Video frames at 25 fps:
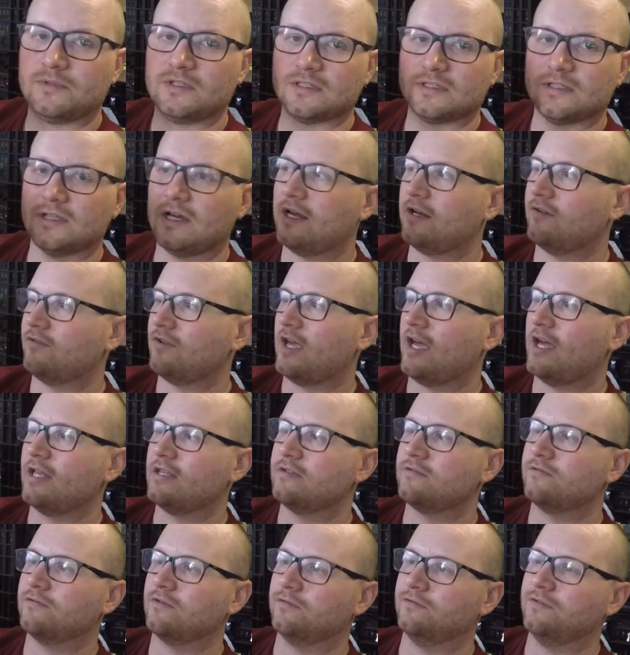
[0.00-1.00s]
this lot of
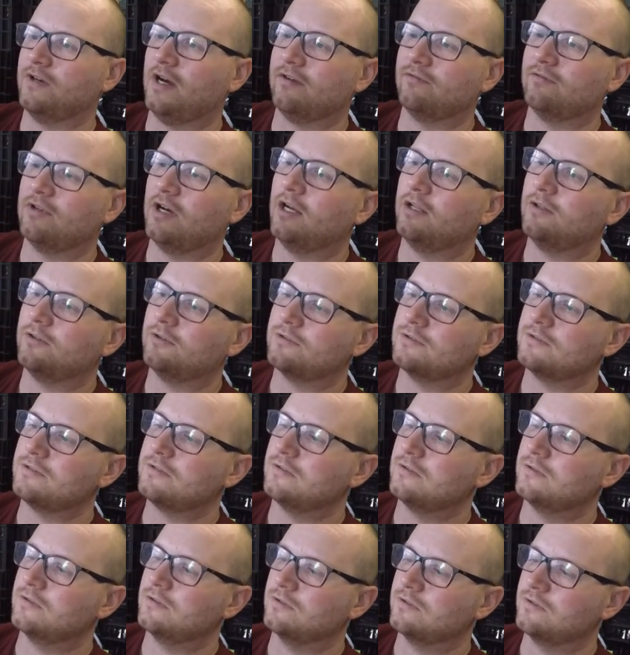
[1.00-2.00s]
hats for five dollars.
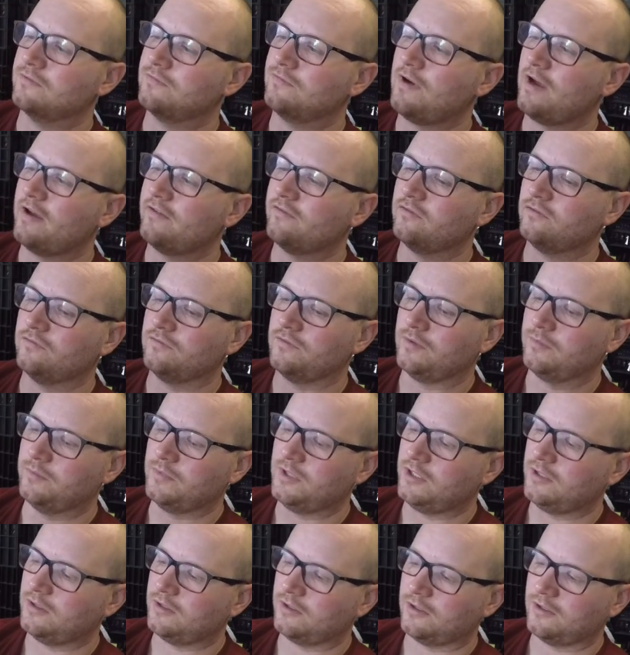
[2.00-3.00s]
There's five of them
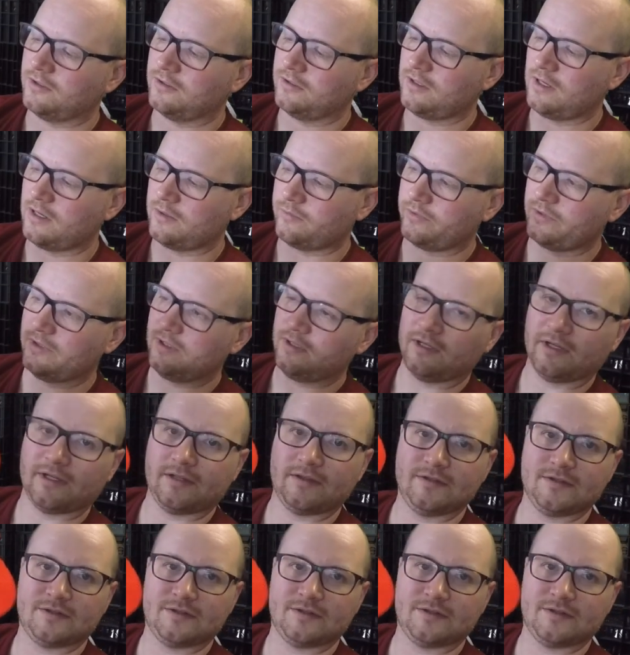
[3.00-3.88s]
here. I really like the